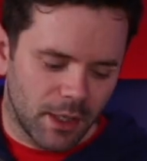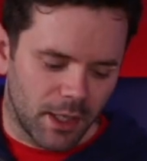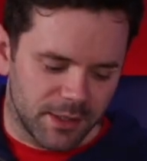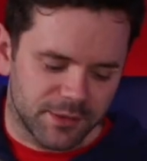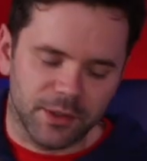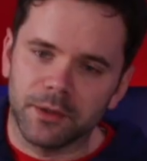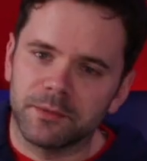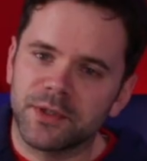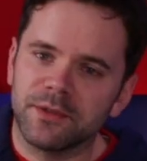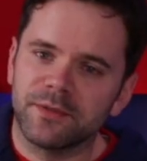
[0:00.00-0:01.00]
Uh, so
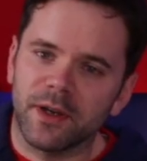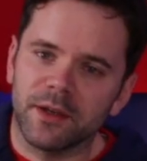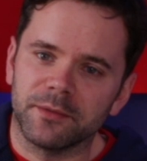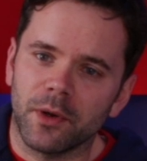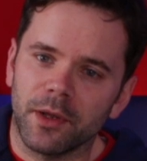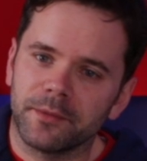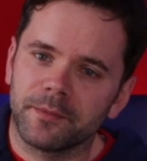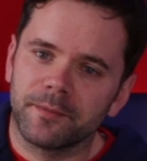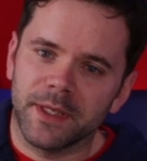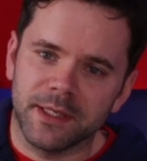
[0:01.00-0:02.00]

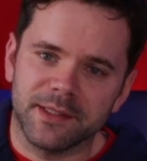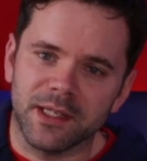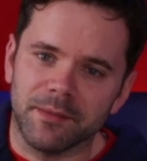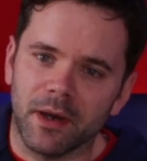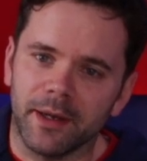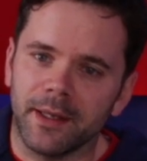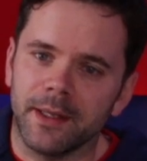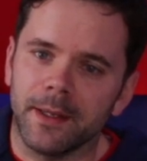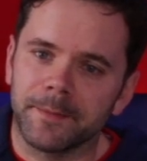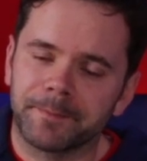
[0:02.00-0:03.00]
251 in D minor
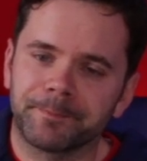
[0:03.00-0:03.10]
here.